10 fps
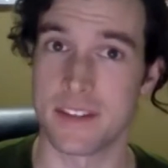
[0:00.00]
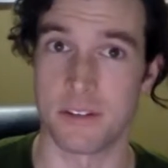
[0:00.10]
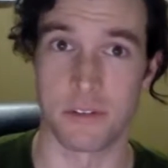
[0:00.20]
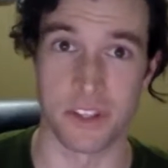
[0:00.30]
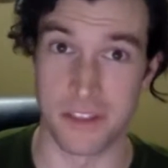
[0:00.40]

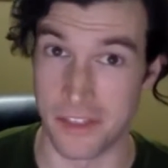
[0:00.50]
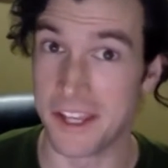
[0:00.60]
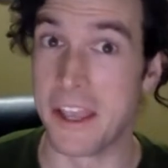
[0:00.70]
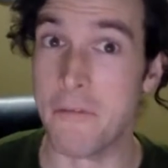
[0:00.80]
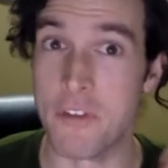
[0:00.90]
really
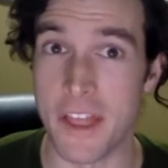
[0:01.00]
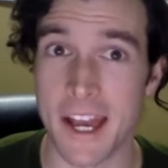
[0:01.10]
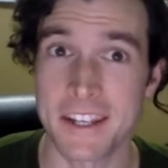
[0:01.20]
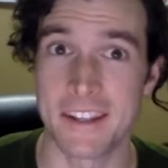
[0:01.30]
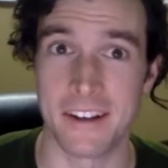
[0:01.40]
thank him for
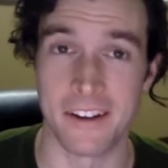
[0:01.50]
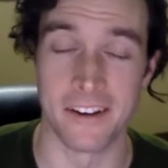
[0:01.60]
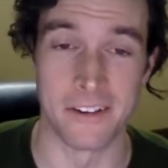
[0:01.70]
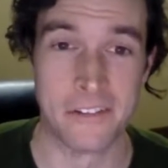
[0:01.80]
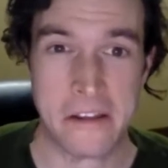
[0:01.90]
that,
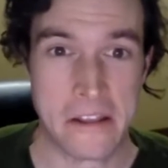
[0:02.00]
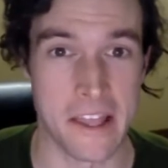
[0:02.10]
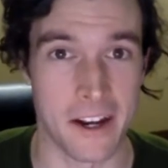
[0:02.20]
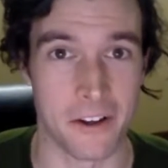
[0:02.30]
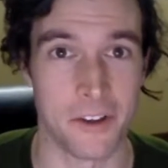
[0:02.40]
and
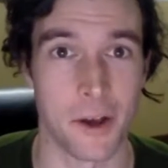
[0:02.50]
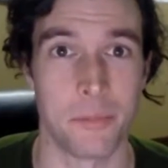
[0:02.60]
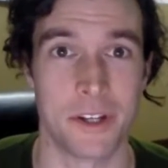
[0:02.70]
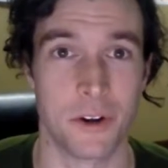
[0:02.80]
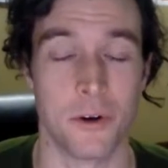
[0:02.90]
that'll
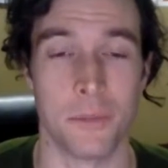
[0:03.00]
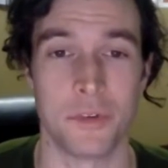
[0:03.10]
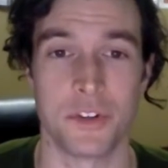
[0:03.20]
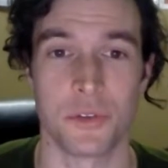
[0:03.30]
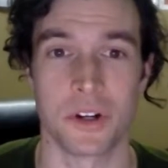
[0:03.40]
help me grow, I'm
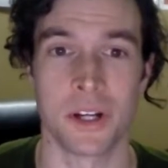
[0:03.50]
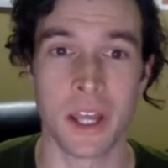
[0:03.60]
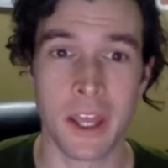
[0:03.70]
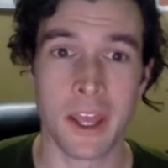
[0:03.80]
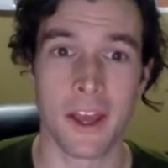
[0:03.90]
sure.
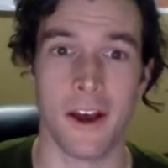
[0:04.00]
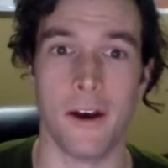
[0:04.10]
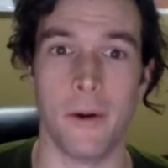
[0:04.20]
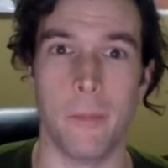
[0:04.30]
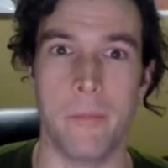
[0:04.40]

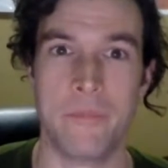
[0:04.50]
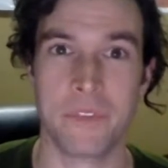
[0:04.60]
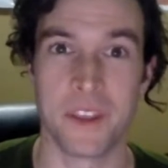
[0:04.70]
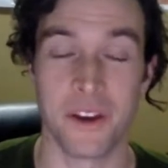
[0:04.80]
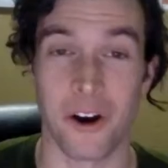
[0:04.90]

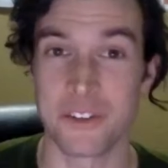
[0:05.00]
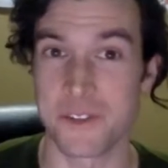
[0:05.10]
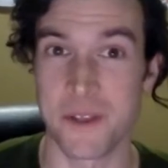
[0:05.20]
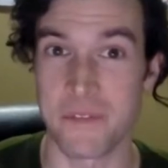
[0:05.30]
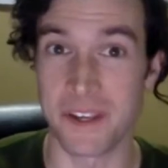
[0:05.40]

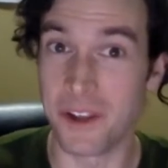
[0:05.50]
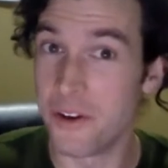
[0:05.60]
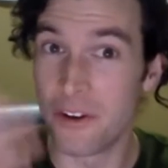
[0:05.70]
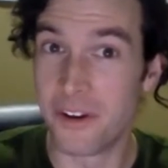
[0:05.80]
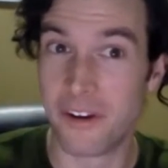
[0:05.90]
Also, something
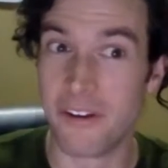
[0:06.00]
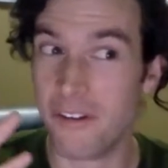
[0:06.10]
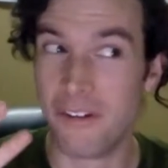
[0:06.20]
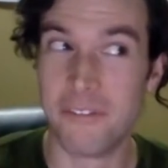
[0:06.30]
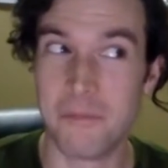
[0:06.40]
new,
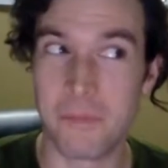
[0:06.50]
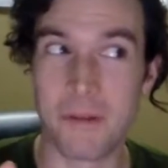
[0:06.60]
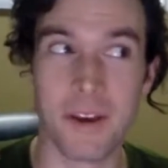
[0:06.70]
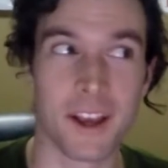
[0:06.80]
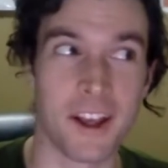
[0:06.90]

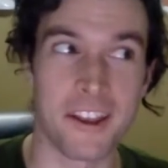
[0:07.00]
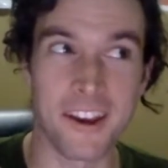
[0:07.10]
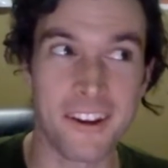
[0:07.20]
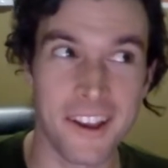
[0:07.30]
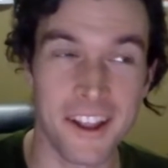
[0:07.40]
maybe I got a
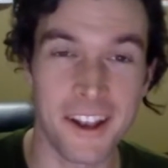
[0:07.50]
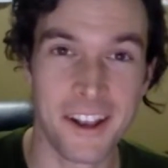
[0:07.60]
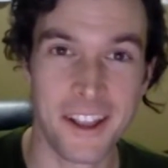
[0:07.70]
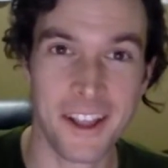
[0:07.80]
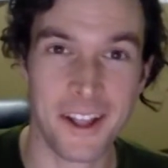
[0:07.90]
haircut.
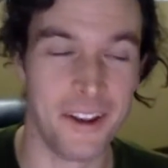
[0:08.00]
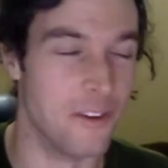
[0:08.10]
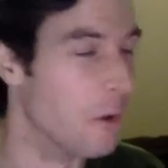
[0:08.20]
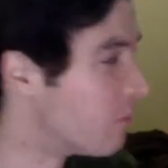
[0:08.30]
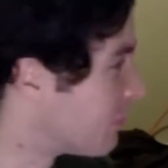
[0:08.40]

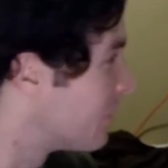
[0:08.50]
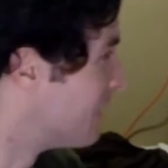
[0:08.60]
Nope.